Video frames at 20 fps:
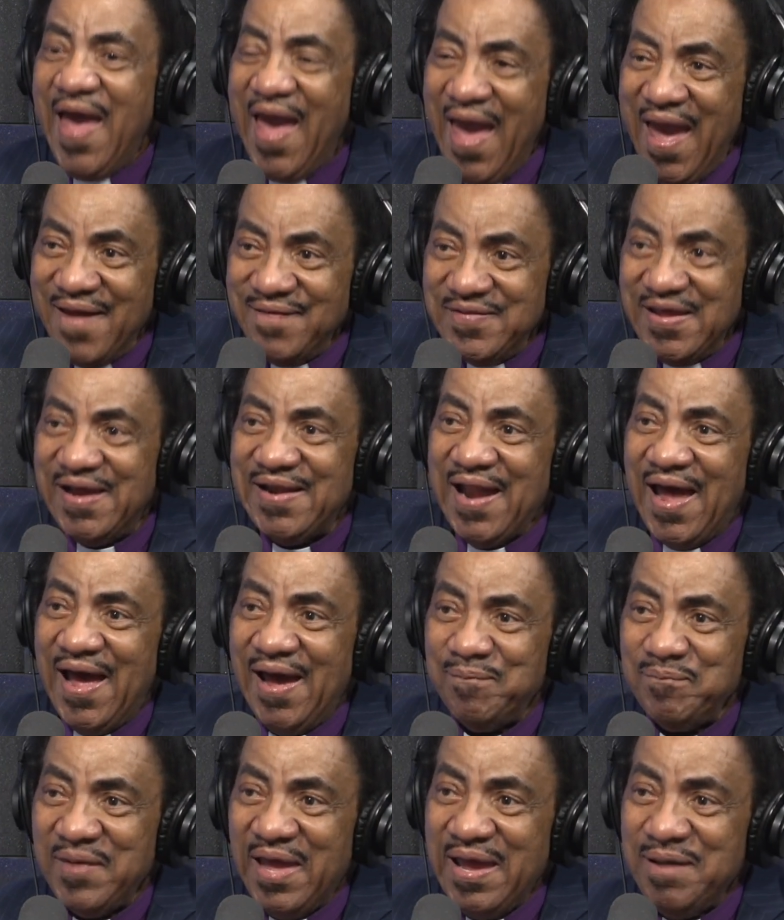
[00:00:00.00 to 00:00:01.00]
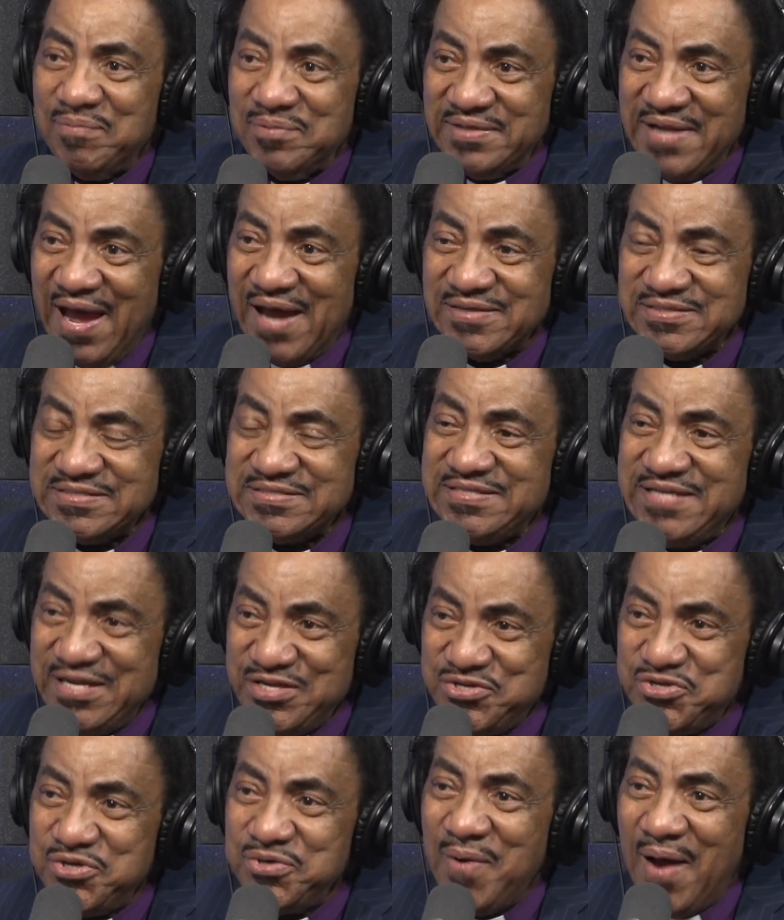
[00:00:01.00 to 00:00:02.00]
And then I'm able now to
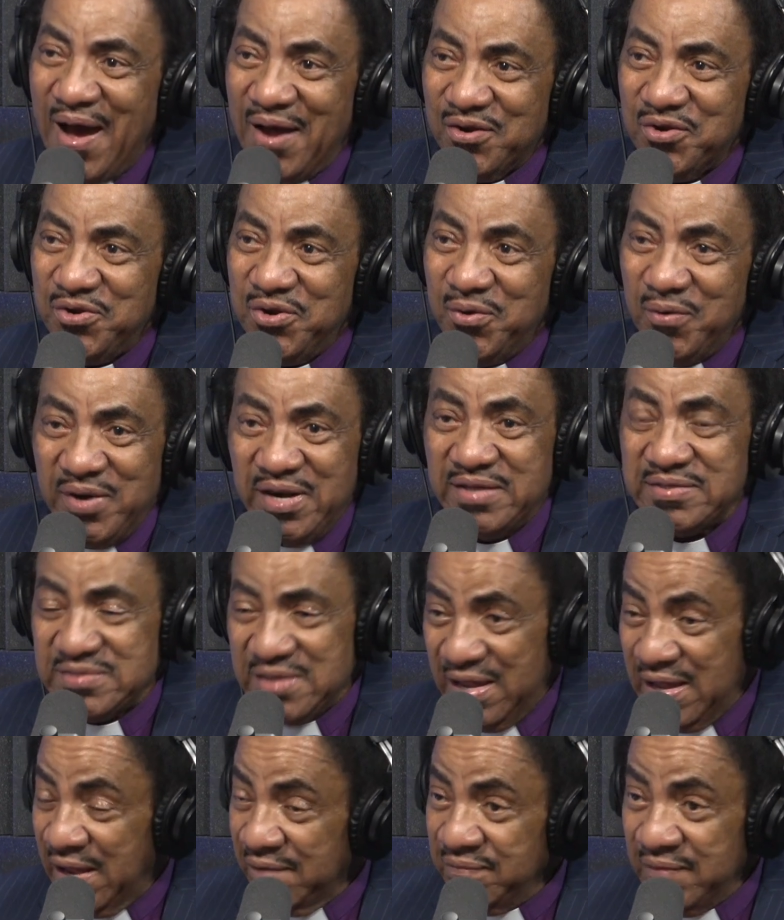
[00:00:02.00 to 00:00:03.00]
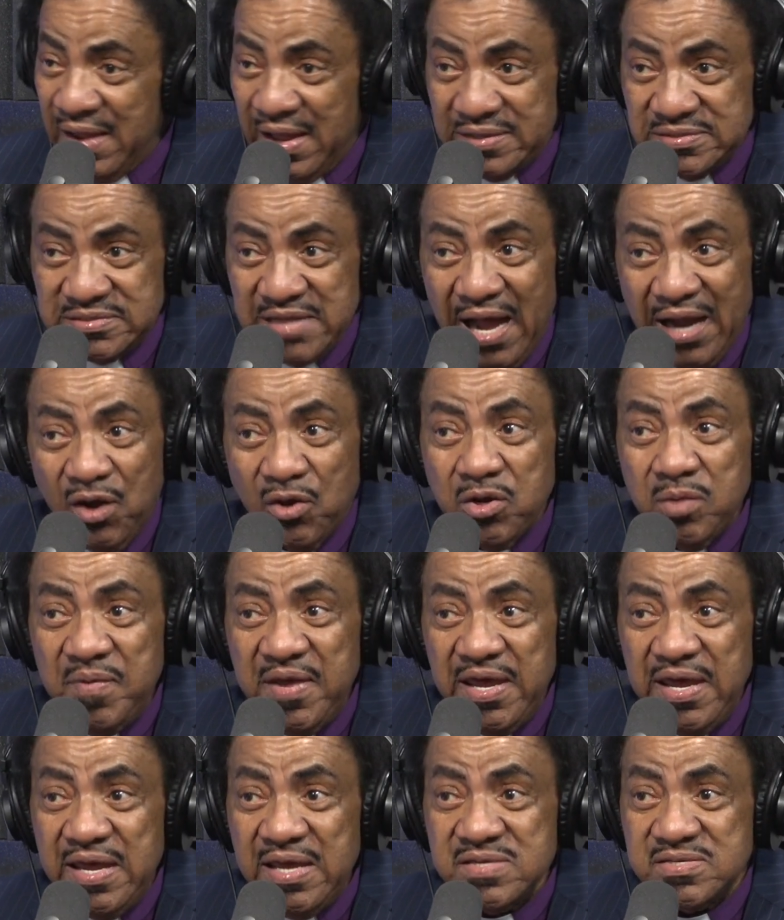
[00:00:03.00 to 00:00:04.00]
teach you how to do it. It's not going to be
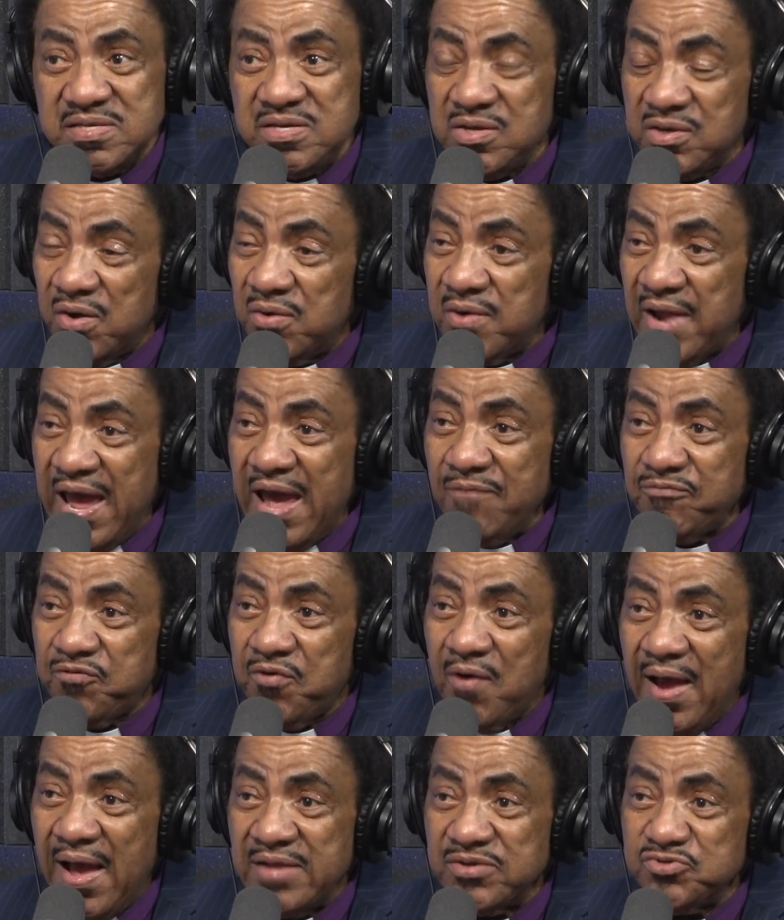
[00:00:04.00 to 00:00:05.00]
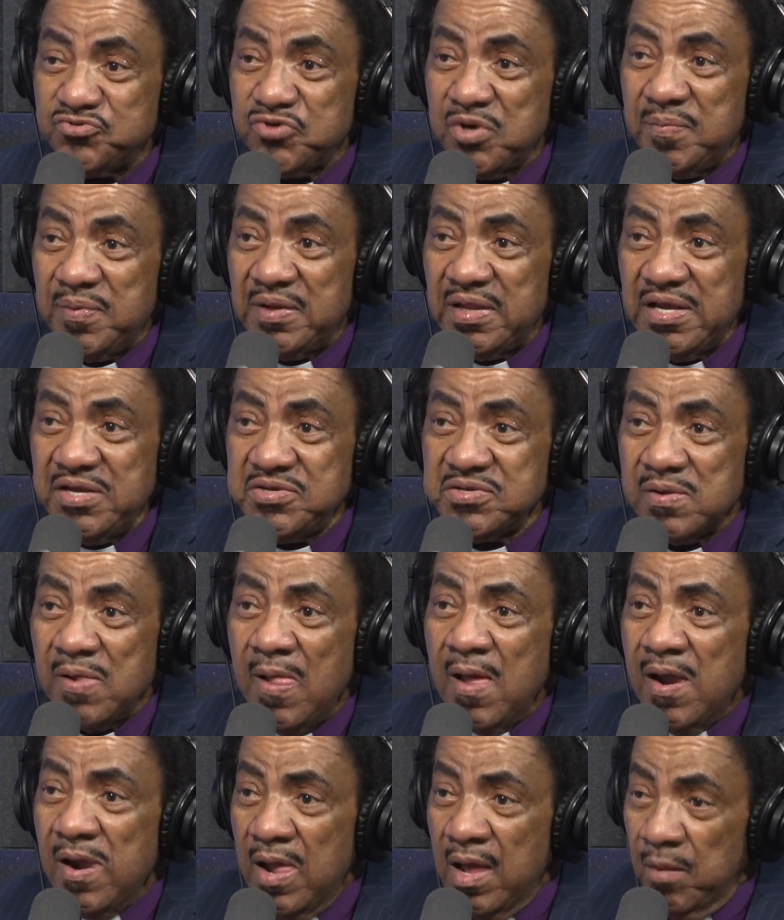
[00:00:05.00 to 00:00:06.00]
easy. You're going to have trials and tribulation.
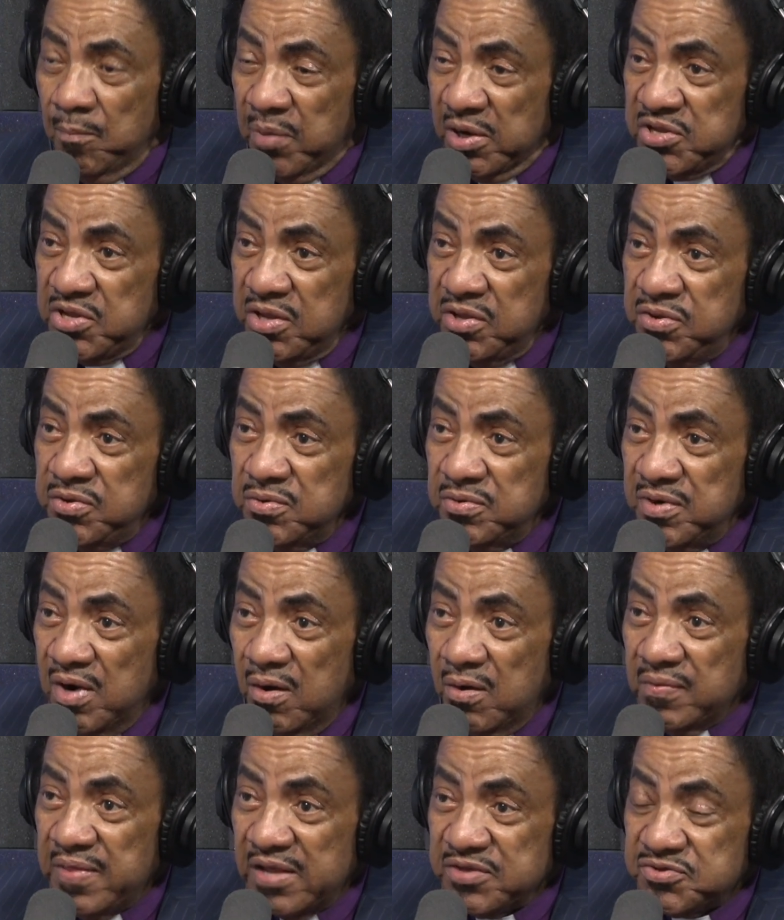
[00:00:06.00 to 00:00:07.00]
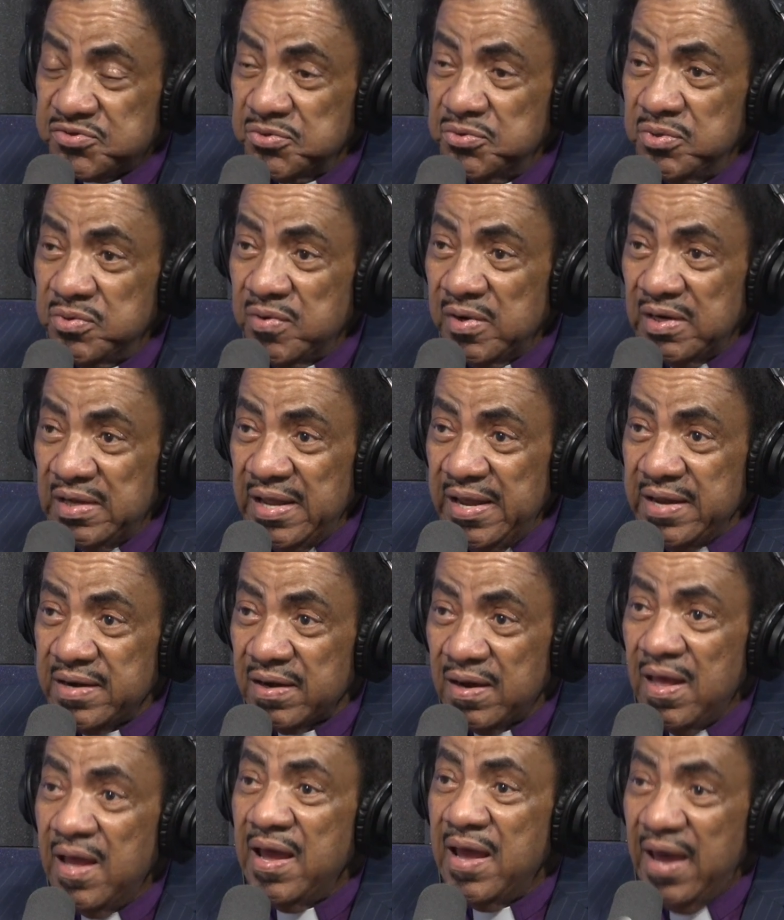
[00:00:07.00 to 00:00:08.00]
But you know that sooner or
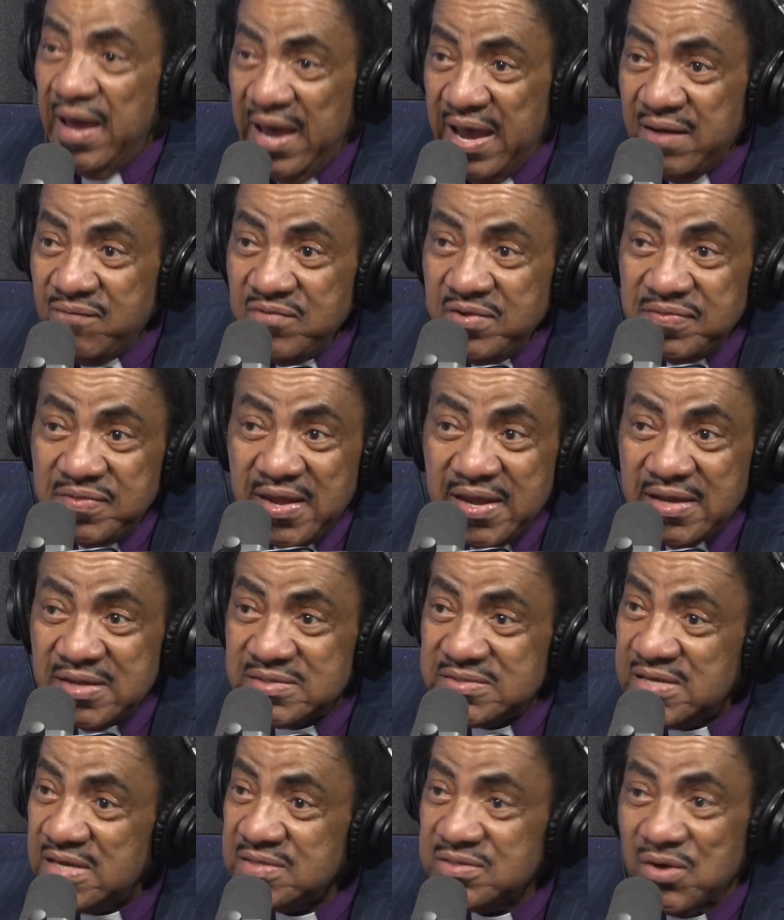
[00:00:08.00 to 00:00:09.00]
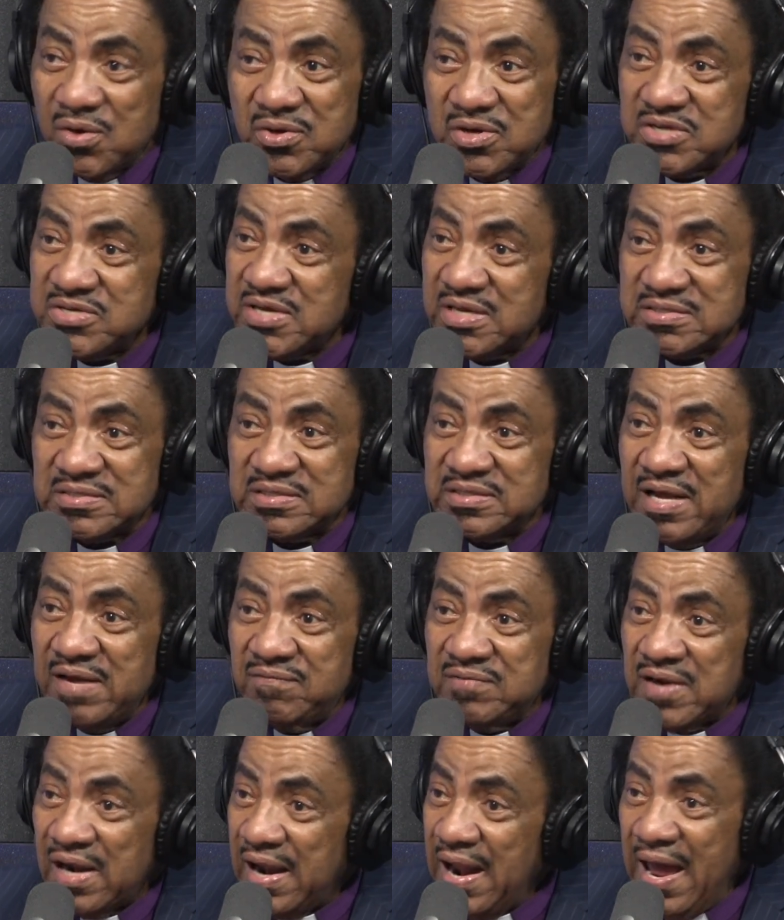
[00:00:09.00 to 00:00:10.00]
later, everything is just going to just
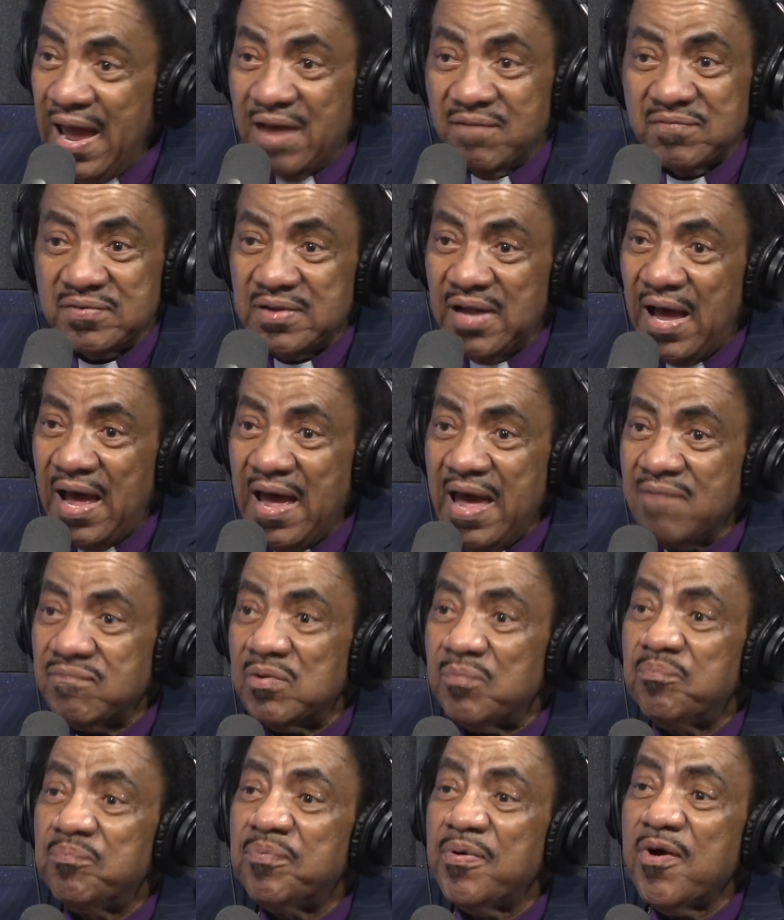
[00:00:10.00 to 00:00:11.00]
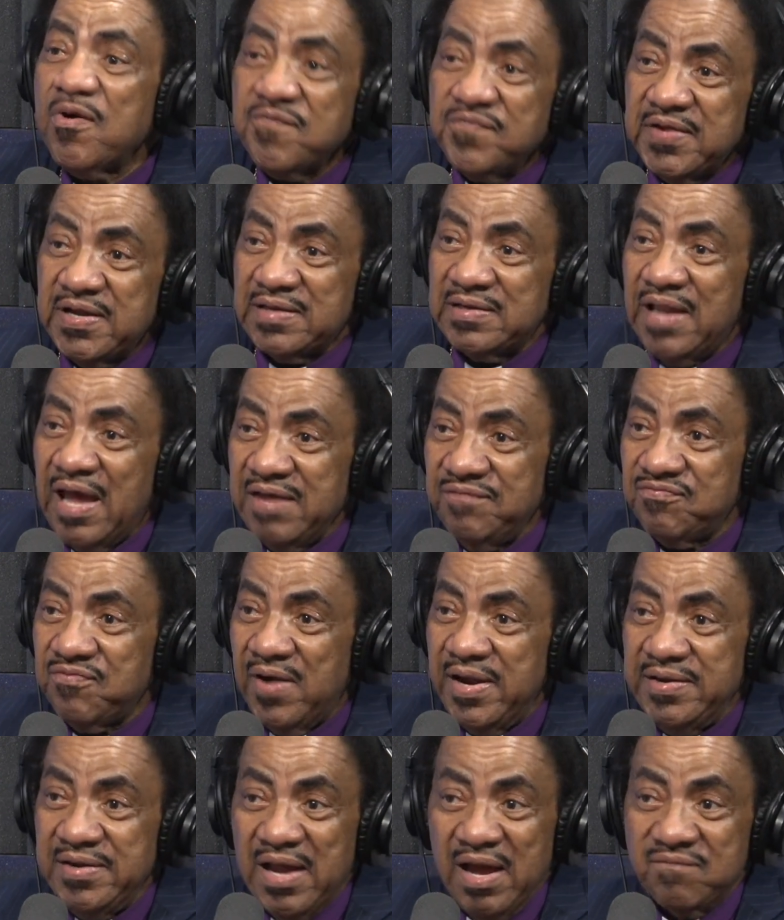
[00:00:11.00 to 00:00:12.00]
level out. I have a perfect life
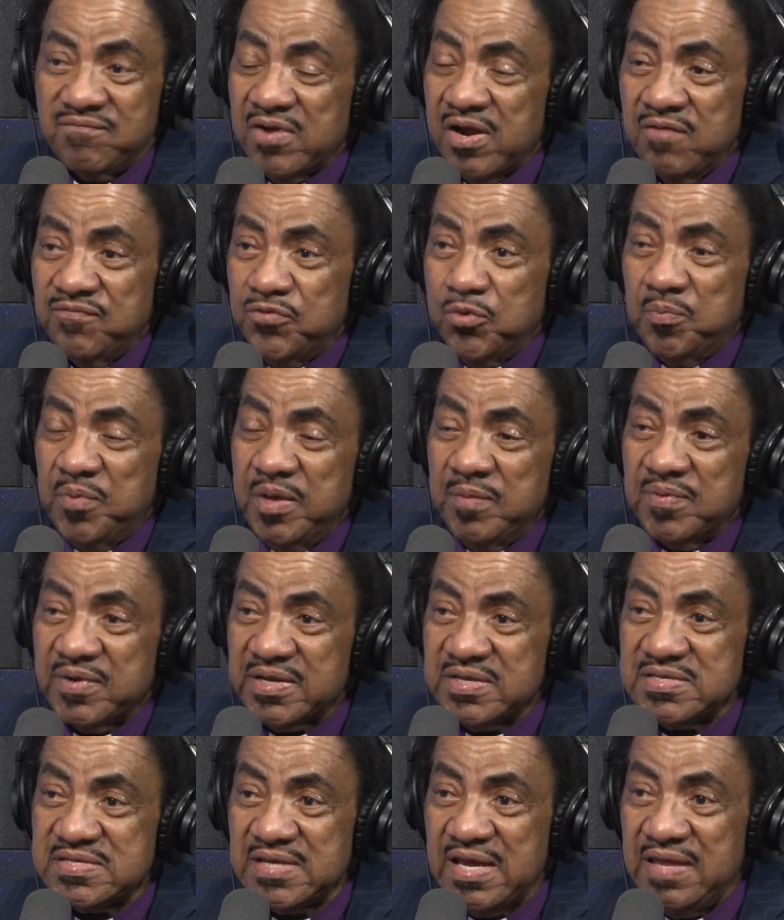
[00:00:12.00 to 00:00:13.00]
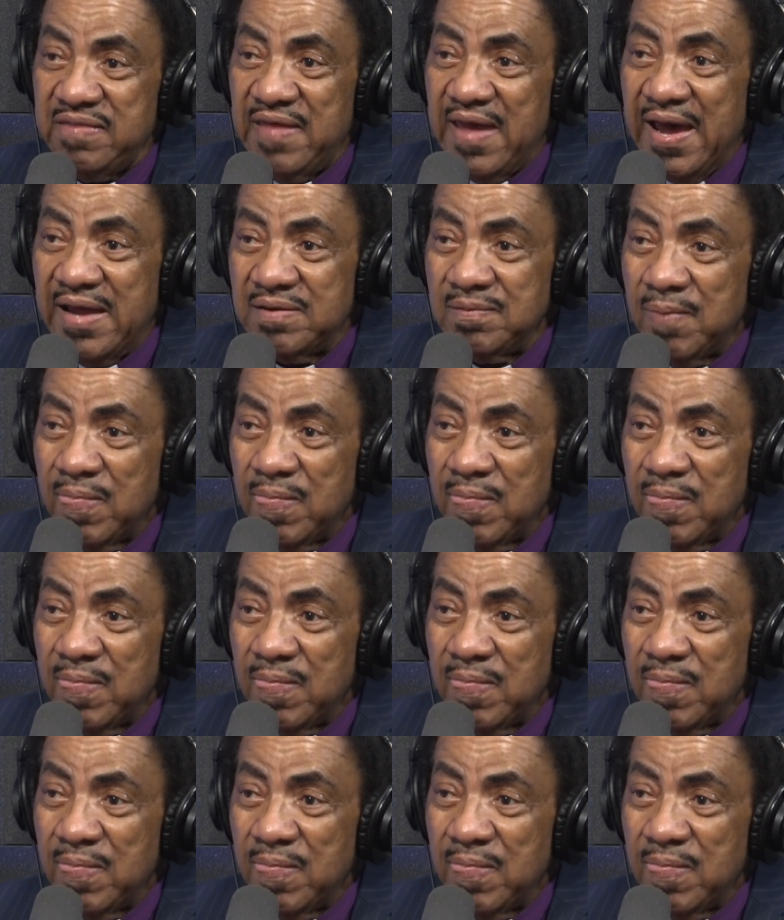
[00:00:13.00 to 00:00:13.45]
right now. Very few people can say that.